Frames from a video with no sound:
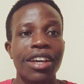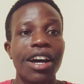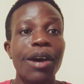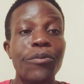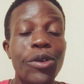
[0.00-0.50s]

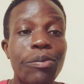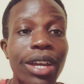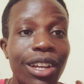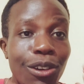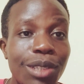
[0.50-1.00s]
We
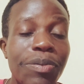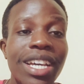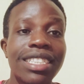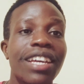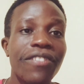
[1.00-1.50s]
may not
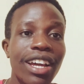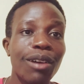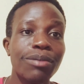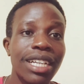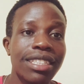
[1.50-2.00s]
be as
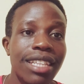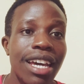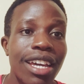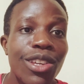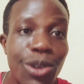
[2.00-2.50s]
developed as
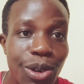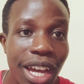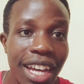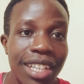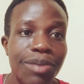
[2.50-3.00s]
the
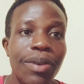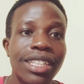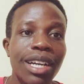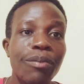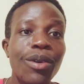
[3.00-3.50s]
US,
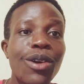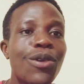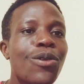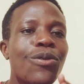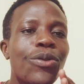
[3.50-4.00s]
but
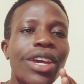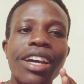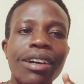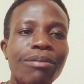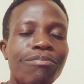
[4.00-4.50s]
we
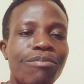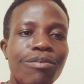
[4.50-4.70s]
are